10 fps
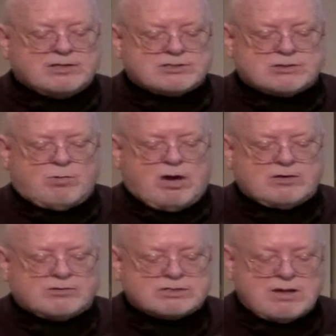this is
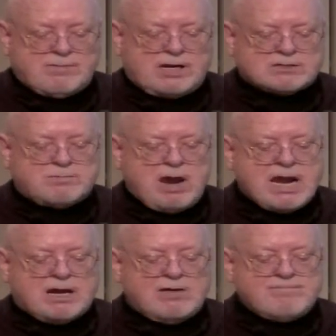what Yosemite is
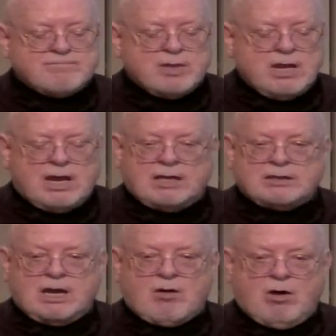made of,
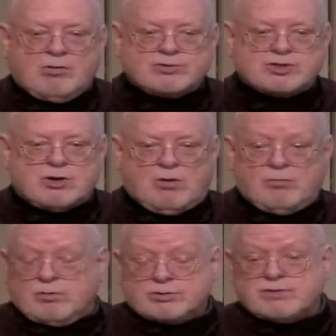and they all
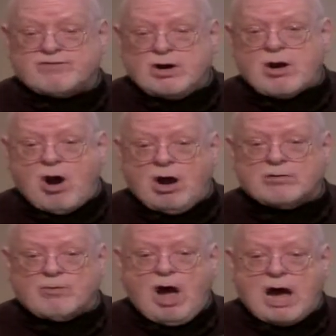show, of course, they're very
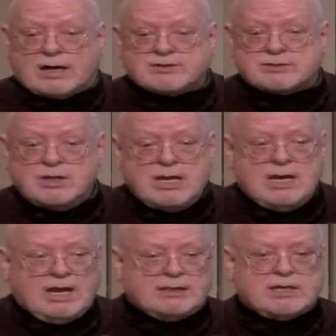hard rocks,
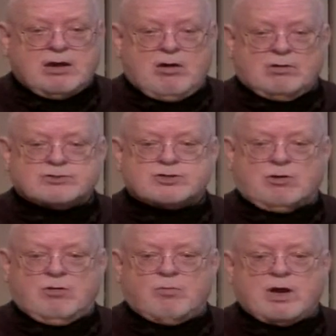and they all
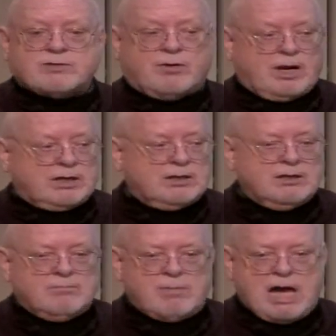show weathering
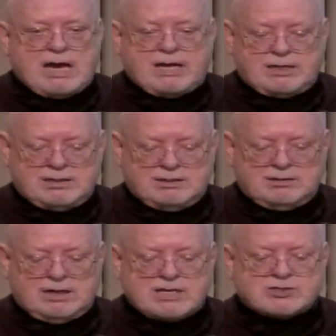by
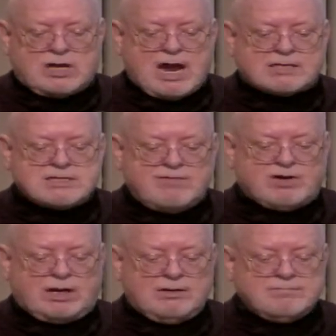glacial
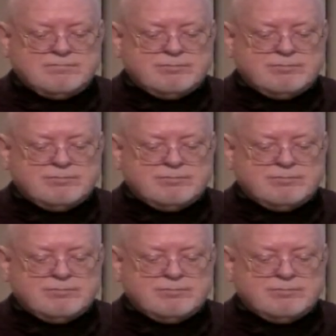activity.